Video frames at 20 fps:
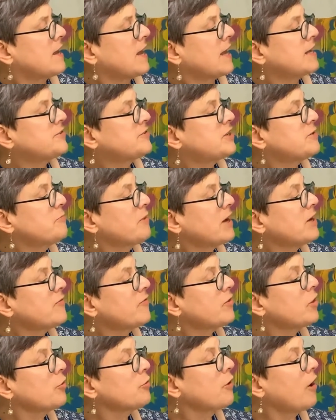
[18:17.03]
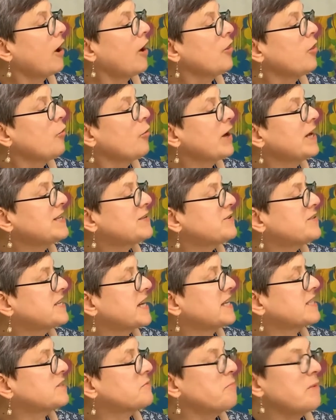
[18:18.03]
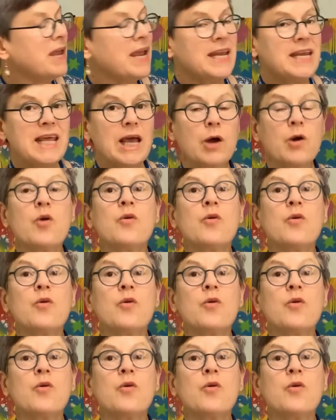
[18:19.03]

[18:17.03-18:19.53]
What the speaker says: and she might float all the way to Tasmania